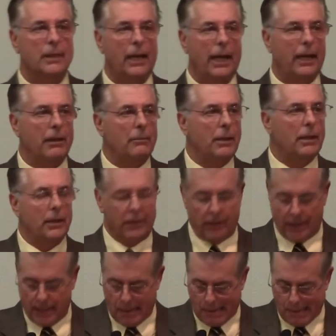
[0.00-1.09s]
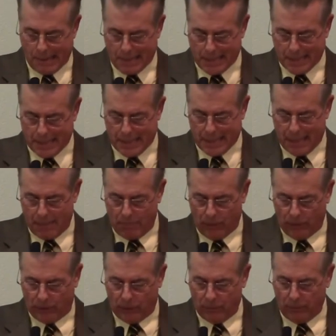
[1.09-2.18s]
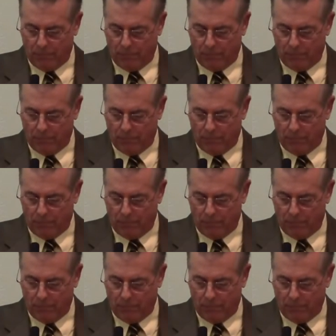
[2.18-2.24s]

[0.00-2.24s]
and to be hungry, both to